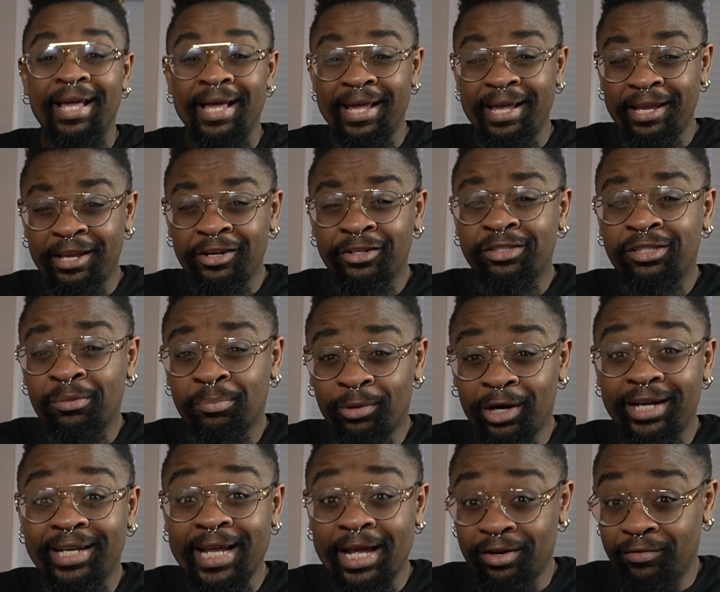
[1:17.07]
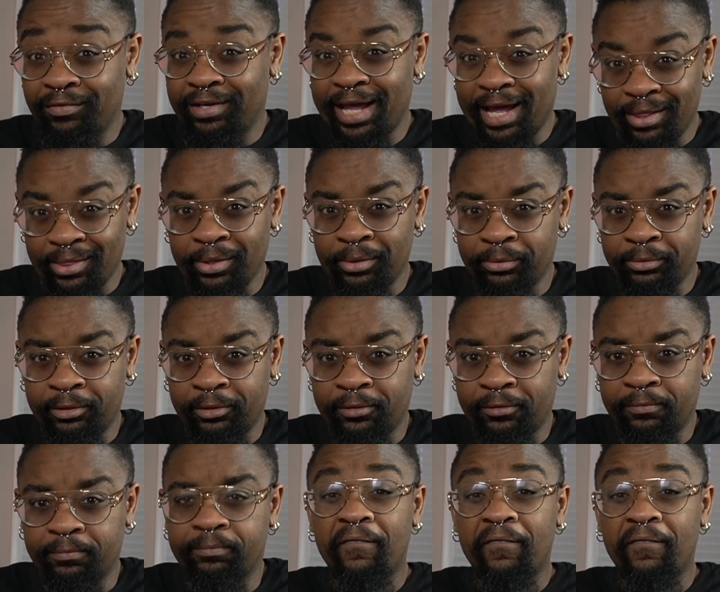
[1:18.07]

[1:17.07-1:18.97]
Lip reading: Here's the breakdown of downloads.